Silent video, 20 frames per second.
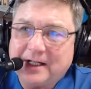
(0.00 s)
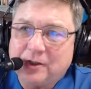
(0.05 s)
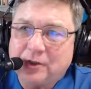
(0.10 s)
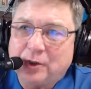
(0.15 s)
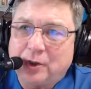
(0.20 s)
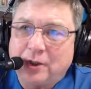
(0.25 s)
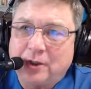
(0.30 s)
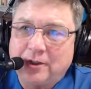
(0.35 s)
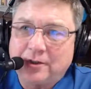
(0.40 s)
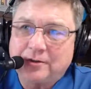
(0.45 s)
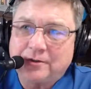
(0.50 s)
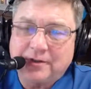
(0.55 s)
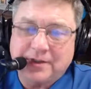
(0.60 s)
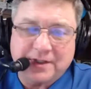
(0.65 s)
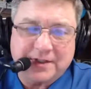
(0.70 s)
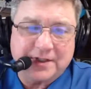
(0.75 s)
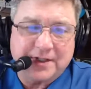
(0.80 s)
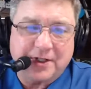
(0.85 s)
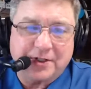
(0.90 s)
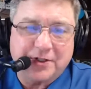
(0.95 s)
a long
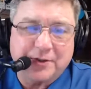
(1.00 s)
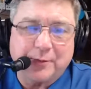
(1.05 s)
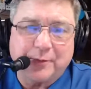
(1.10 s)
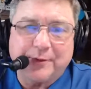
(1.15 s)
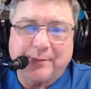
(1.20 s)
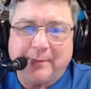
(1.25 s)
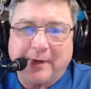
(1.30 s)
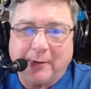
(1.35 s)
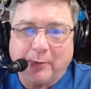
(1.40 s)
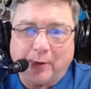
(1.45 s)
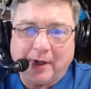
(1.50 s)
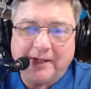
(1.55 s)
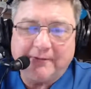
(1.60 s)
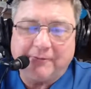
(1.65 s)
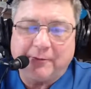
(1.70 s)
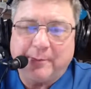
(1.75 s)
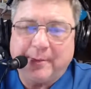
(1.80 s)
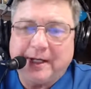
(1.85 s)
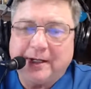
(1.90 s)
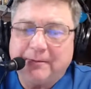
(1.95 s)
discussion with my wife
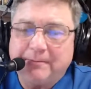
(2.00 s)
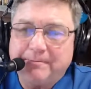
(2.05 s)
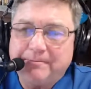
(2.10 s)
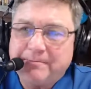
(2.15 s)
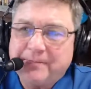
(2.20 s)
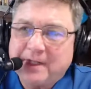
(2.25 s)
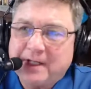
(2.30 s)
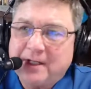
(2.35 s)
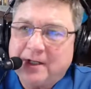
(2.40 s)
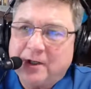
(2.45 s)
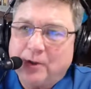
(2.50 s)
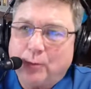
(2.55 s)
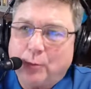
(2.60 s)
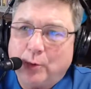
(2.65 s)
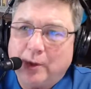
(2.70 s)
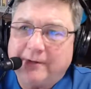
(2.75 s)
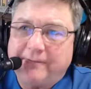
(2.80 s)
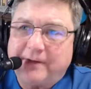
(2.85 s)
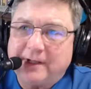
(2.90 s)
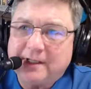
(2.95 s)
about
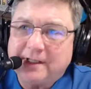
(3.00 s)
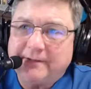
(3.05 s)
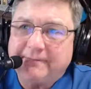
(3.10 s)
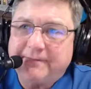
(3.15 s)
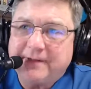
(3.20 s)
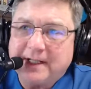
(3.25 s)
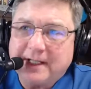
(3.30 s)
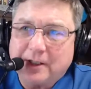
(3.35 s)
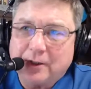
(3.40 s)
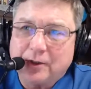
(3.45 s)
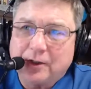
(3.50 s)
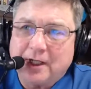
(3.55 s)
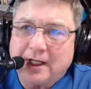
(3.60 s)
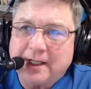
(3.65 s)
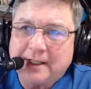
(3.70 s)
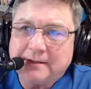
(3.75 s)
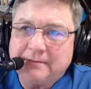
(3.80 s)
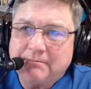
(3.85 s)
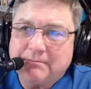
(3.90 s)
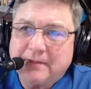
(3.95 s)
what if I left the
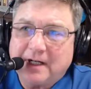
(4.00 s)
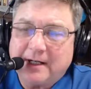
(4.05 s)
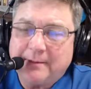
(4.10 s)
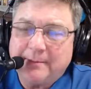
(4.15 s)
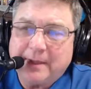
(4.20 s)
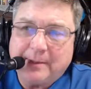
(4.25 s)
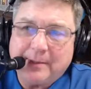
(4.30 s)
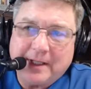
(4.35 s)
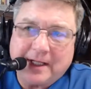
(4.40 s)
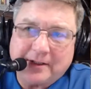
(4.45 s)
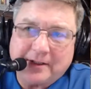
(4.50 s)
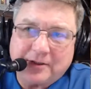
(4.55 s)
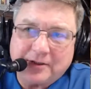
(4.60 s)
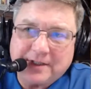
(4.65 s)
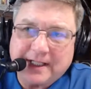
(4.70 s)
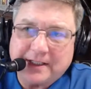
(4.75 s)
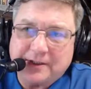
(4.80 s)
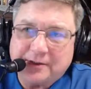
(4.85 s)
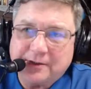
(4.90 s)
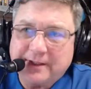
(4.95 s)
airline? Maybe I could
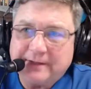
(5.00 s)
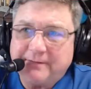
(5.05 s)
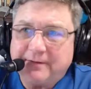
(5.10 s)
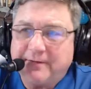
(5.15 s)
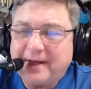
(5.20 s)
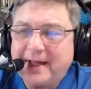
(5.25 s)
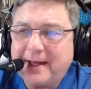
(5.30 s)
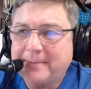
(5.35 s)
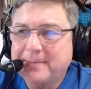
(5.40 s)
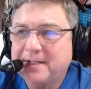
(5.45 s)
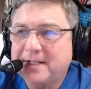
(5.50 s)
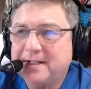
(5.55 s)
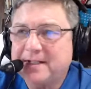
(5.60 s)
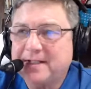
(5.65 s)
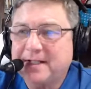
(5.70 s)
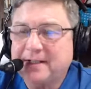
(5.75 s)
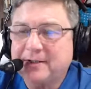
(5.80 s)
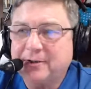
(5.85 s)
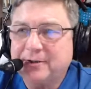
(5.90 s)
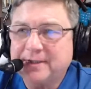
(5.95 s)
take a leave of absence.
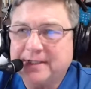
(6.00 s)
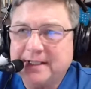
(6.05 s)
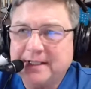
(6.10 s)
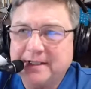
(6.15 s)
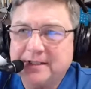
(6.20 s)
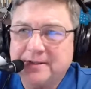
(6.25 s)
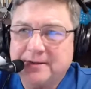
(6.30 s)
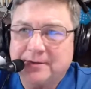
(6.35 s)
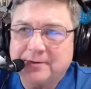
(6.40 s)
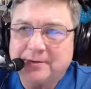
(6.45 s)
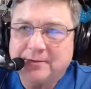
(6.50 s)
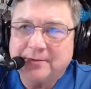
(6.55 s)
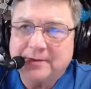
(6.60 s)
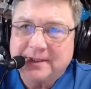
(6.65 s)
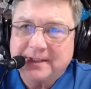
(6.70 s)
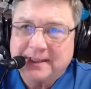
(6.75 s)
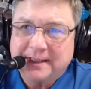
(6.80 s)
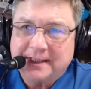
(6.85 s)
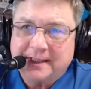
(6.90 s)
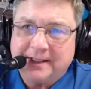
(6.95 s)
I looked into
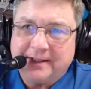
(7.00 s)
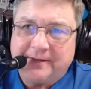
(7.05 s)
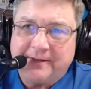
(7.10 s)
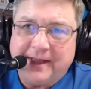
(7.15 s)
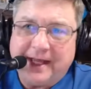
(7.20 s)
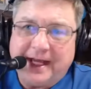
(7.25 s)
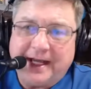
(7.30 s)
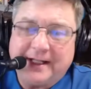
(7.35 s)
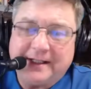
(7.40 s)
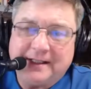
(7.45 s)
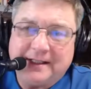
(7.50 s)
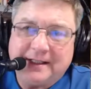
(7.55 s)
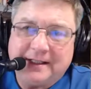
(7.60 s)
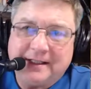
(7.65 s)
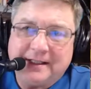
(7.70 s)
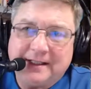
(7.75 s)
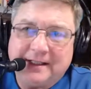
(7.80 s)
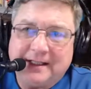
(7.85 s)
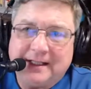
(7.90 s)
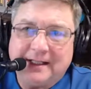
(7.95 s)
that,
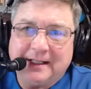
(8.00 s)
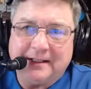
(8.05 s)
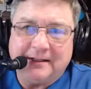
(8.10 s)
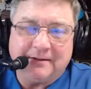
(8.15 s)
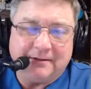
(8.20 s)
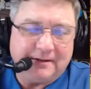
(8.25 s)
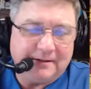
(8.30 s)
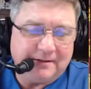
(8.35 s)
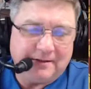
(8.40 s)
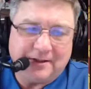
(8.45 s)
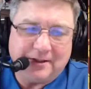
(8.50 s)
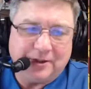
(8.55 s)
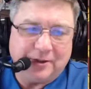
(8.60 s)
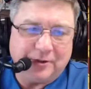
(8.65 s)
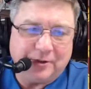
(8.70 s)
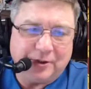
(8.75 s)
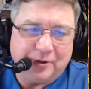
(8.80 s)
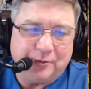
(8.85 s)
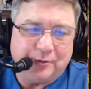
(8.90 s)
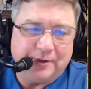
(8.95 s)
and
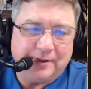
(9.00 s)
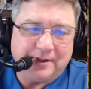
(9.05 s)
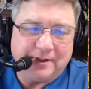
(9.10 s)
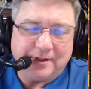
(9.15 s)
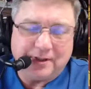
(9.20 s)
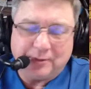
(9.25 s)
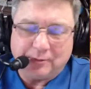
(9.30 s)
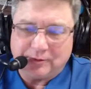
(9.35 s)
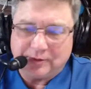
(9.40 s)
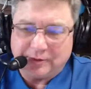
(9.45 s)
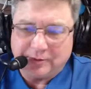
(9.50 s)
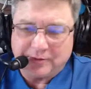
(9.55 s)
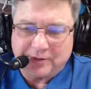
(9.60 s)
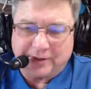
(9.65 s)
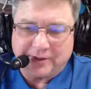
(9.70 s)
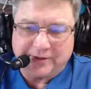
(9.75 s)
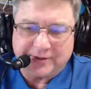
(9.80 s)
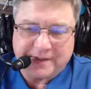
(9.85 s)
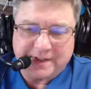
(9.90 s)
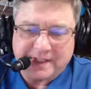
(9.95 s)
you would lose
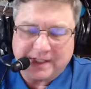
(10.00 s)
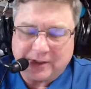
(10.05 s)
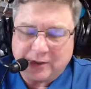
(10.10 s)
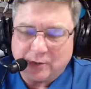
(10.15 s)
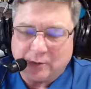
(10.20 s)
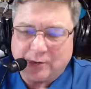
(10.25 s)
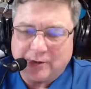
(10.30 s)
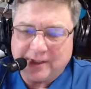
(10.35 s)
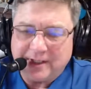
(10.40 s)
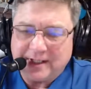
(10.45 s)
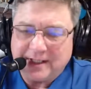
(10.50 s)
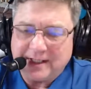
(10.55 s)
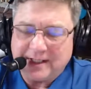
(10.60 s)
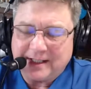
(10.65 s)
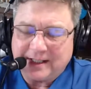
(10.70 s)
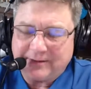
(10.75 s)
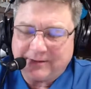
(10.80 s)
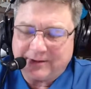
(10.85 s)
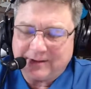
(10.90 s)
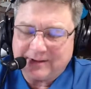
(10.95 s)
all the seniority, and
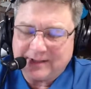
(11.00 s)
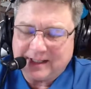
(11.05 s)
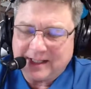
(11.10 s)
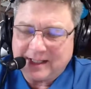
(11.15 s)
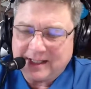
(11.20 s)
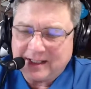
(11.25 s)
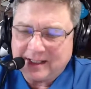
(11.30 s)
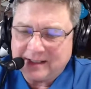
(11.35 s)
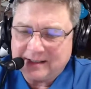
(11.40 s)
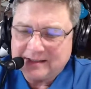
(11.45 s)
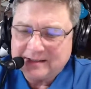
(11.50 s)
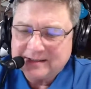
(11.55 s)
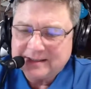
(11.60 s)
I thought, nah.